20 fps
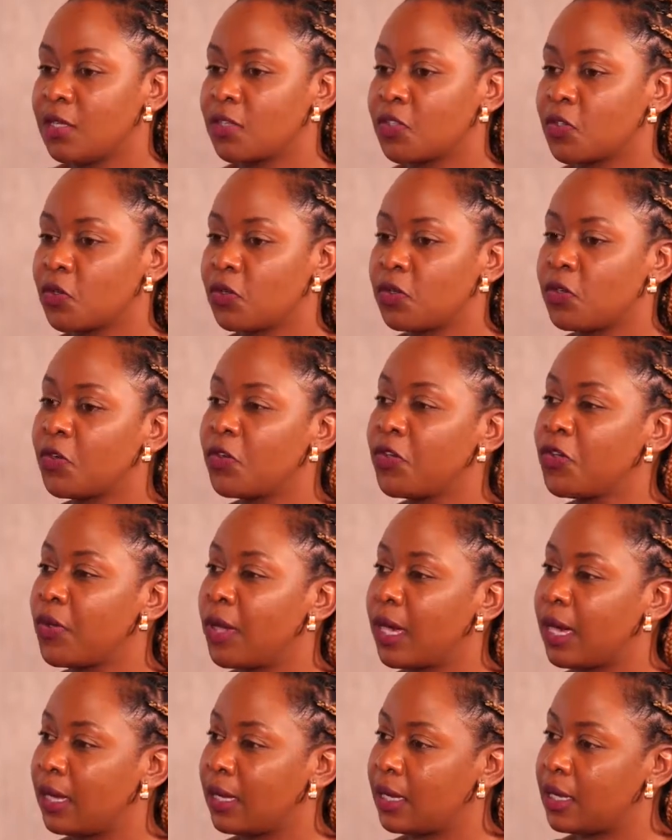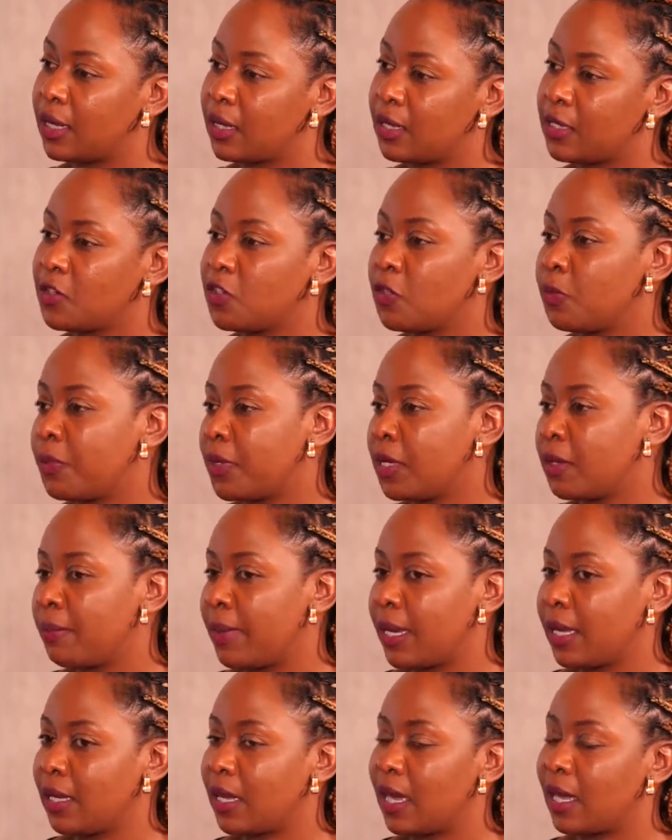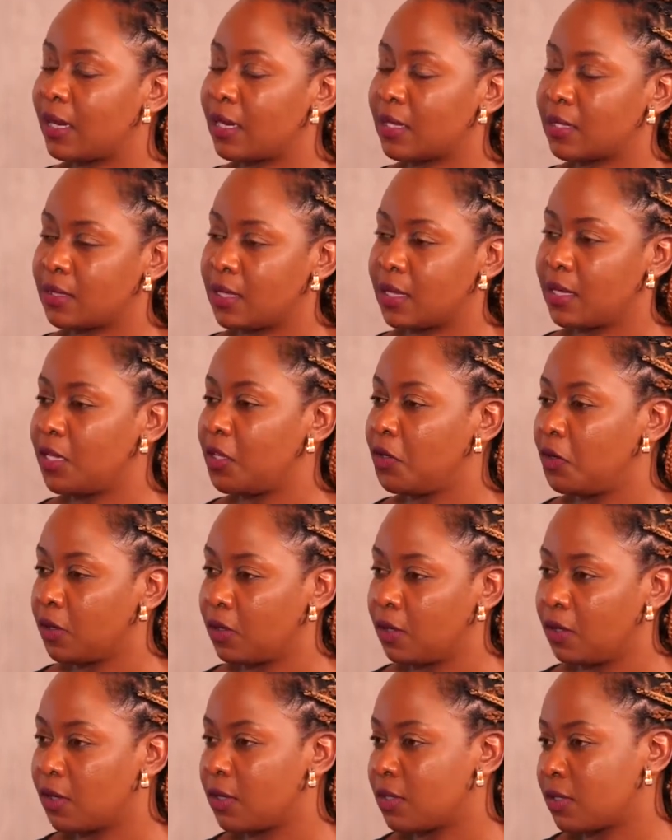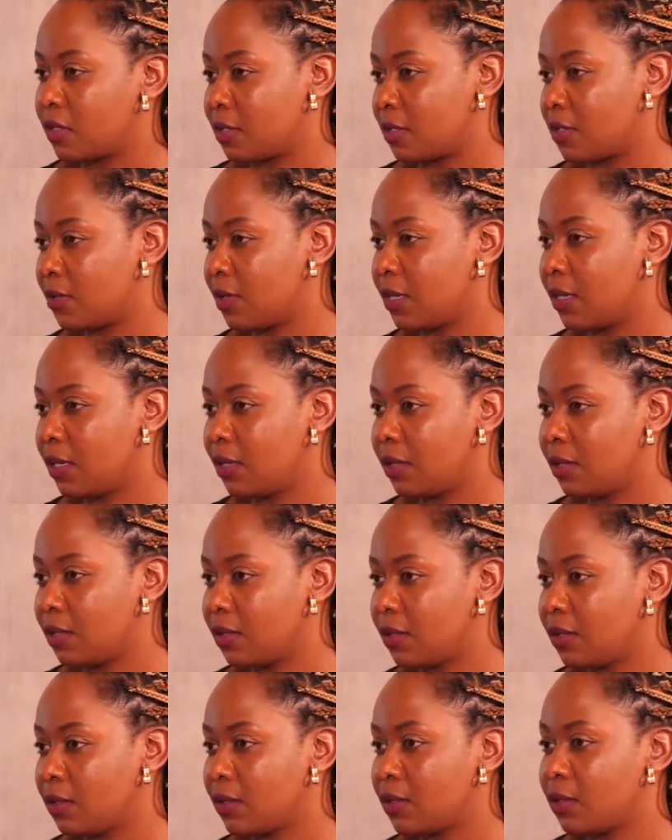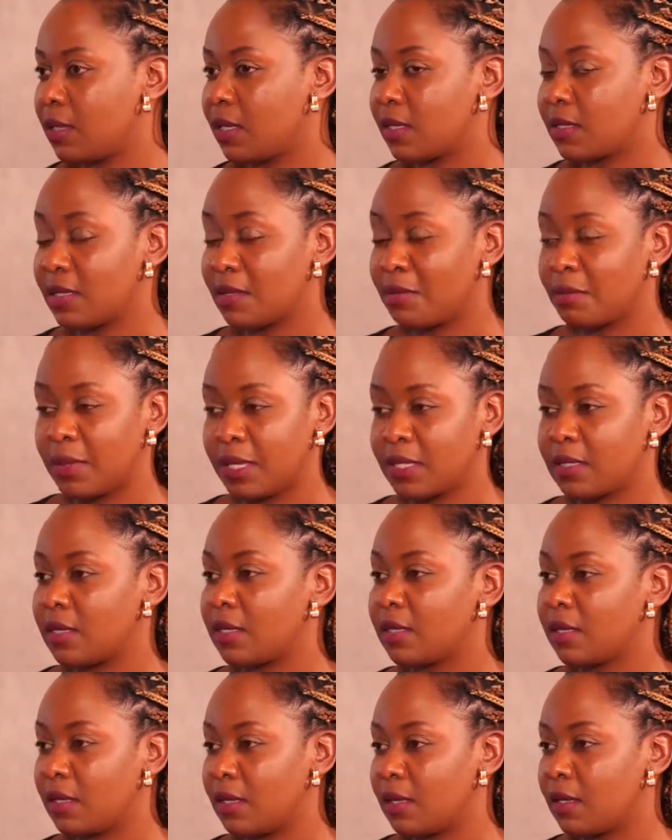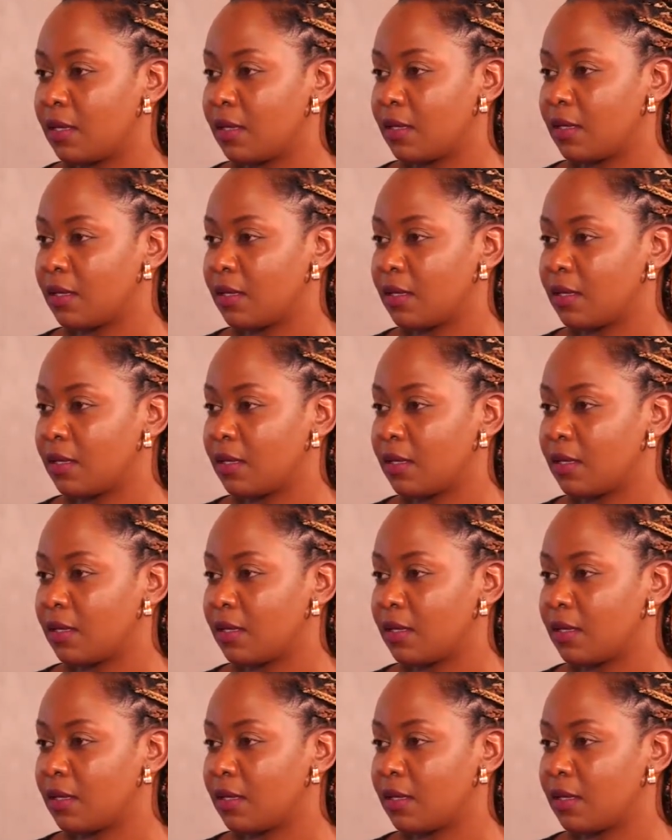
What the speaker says: So know your entry point by understanding your goals as well. That's the basic thing.